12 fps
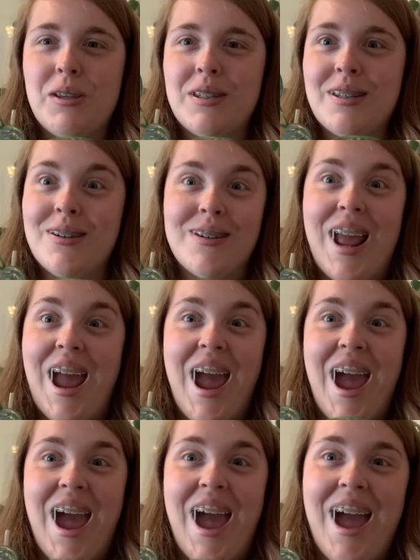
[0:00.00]
soon.
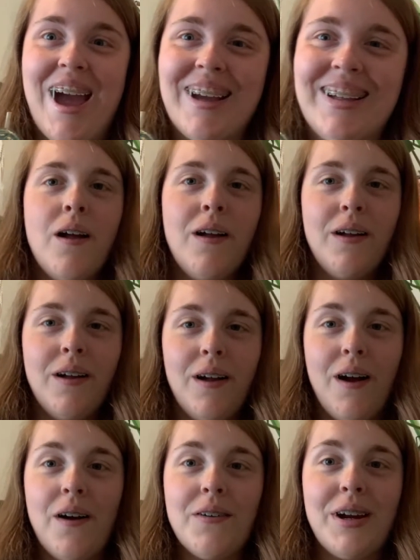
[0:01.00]

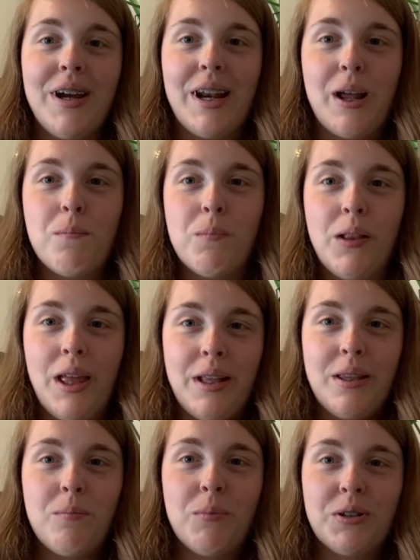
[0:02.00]
All right,
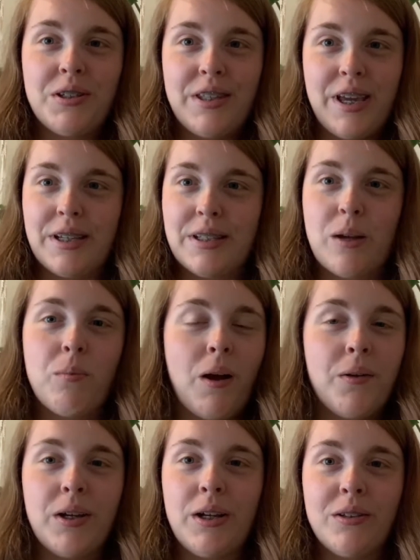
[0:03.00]
plant number six. I'm
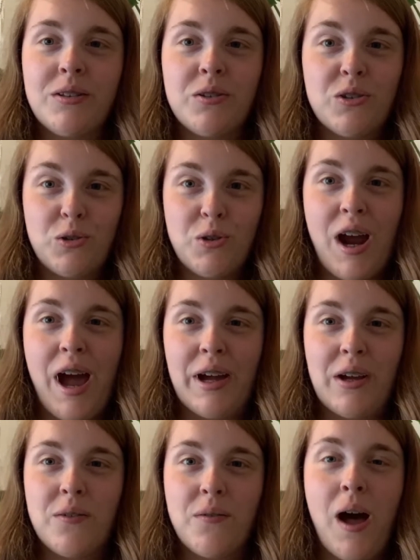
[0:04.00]
probably gonna lose
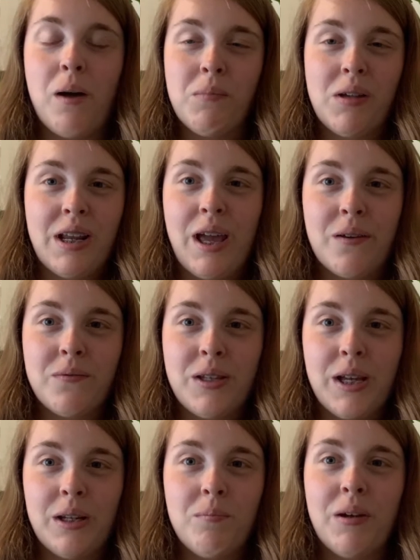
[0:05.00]
track of how many I've
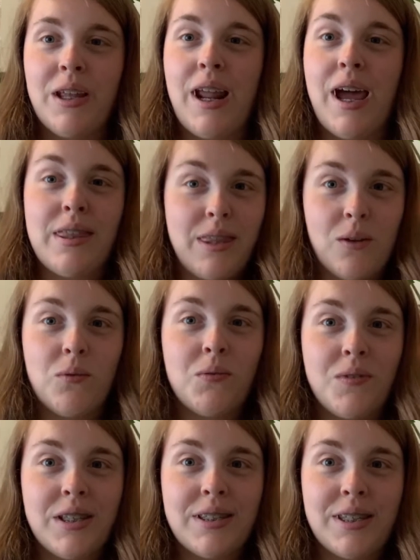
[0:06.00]
done, but I think
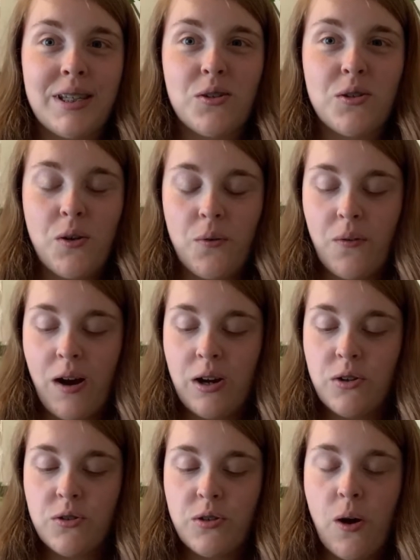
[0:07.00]
we've done 6 so
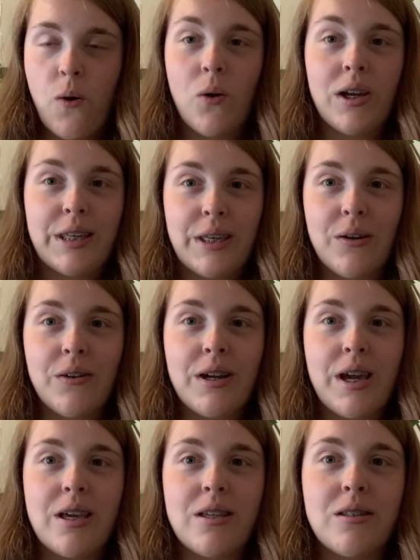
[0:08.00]
far. So here
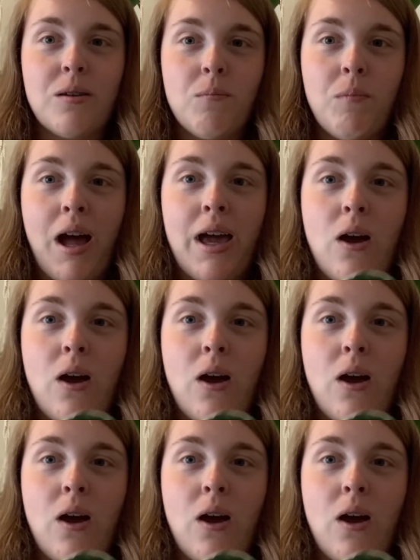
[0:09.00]
is my